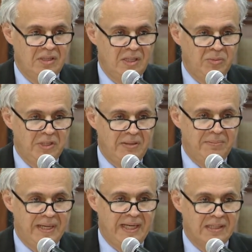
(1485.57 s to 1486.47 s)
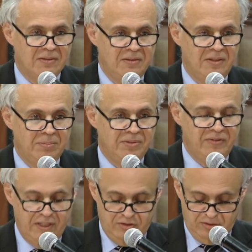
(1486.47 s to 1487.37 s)
it would impact their
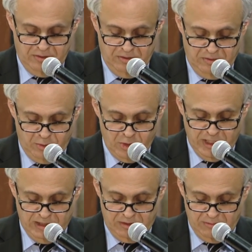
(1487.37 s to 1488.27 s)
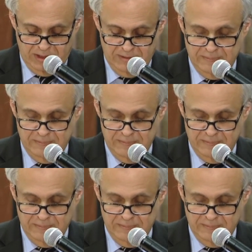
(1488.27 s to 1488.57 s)
professional trajectory.